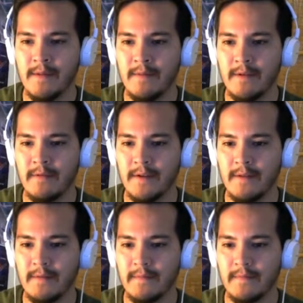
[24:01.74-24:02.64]
Mimicry.
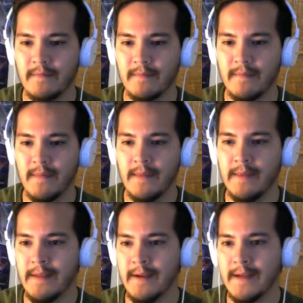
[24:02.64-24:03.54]

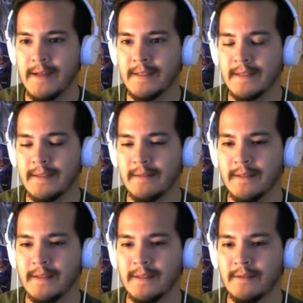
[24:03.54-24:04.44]
Nice.
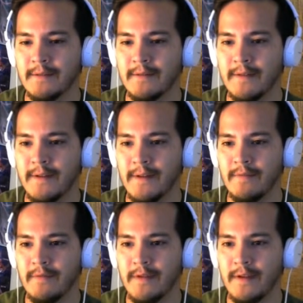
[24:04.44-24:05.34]
This is already
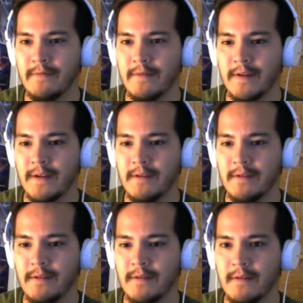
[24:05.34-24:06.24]
pretty freaking
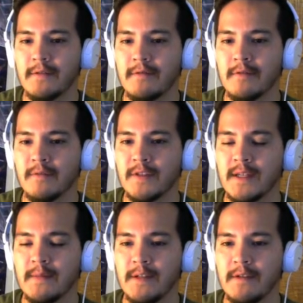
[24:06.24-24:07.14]
good. Normal
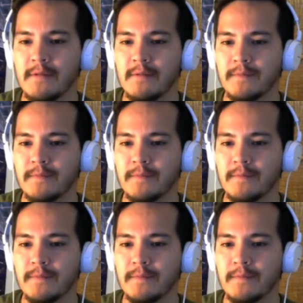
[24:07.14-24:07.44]
summon you.